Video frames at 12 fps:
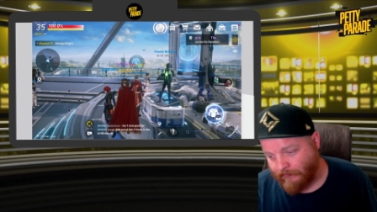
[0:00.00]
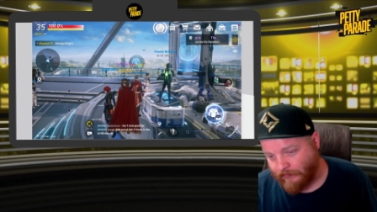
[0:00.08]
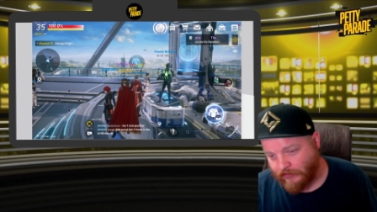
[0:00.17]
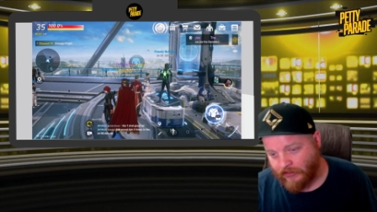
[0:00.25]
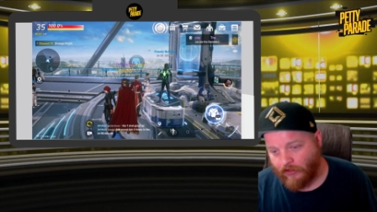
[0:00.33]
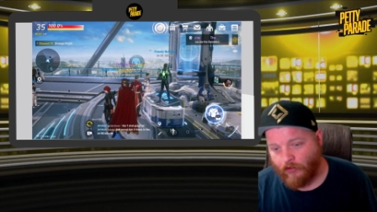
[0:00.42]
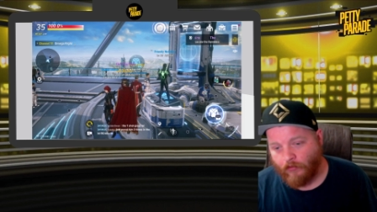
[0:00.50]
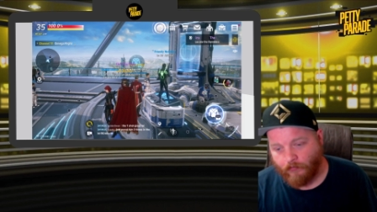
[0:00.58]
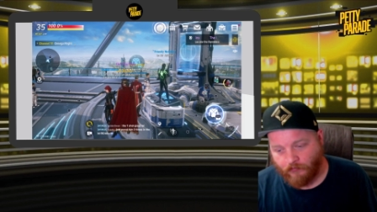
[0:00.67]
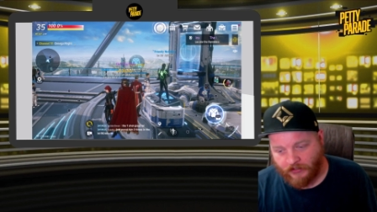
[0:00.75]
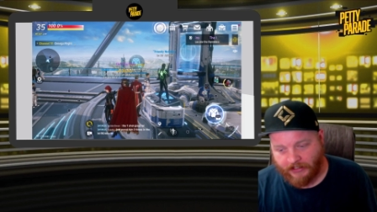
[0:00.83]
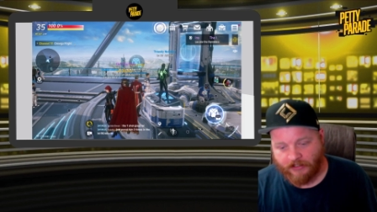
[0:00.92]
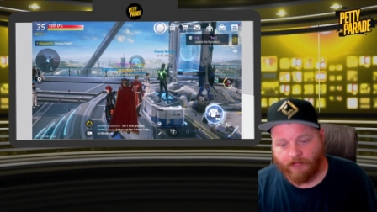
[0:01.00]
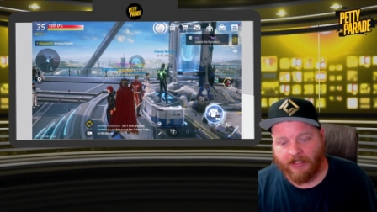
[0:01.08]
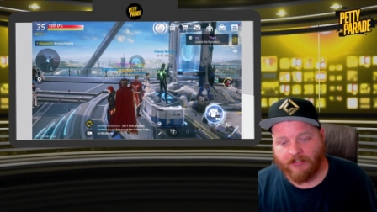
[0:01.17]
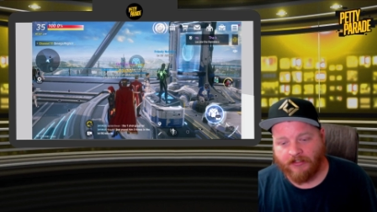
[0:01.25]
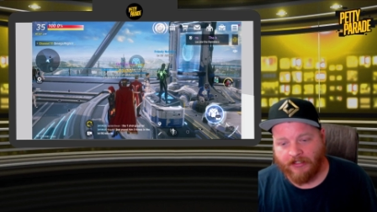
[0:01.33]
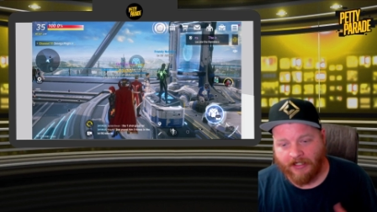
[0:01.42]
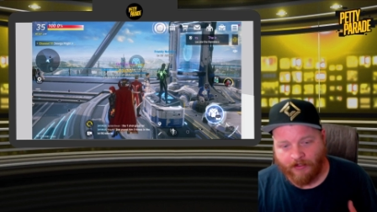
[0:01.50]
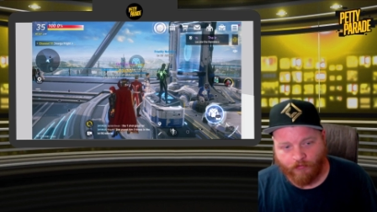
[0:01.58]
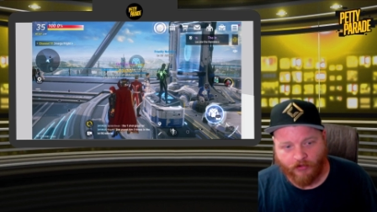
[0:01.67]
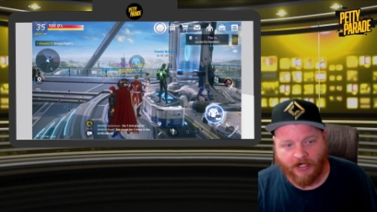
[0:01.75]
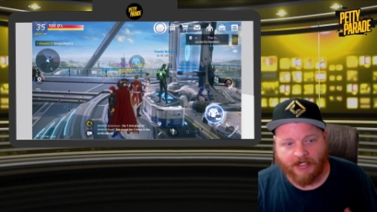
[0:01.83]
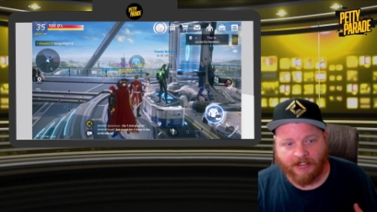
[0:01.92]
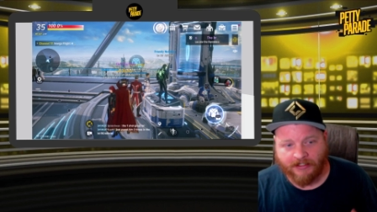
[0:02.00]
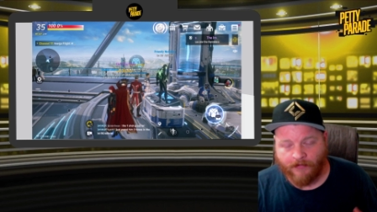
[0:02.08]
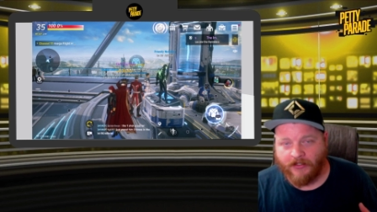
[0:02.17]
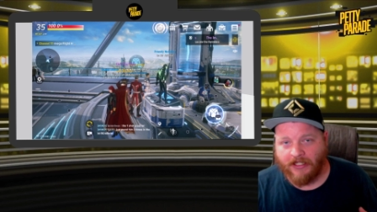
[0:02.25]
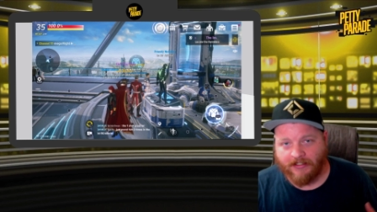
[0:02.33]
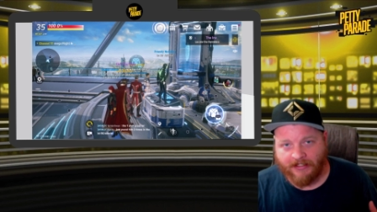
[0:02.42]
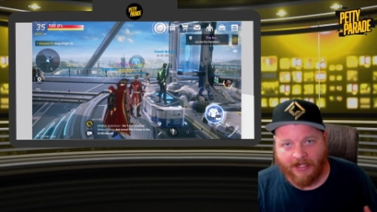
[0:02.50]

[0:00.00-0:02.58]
So dismantling and breaking some of that